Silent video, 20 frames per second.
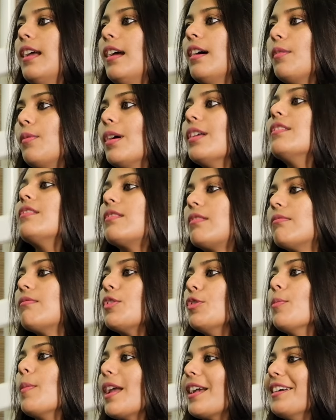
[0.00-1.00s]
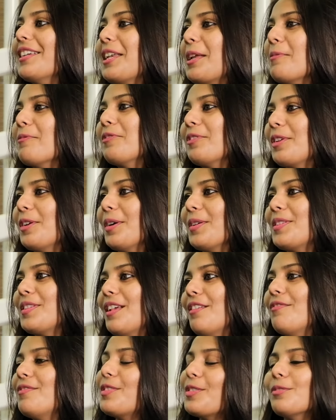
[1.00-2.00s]
once you make a name for
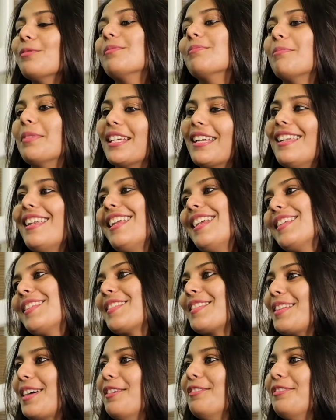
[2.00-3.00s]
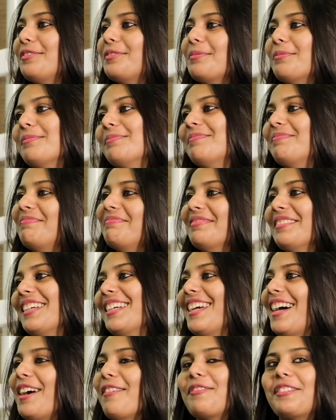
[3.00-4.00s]
yourself. So beginning is tough,
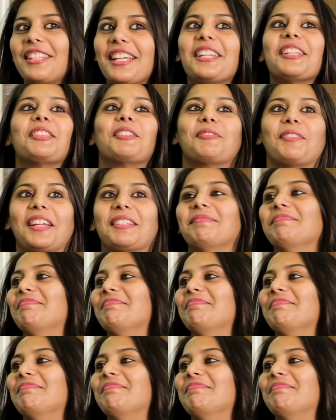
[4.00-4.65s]
after that it's fine.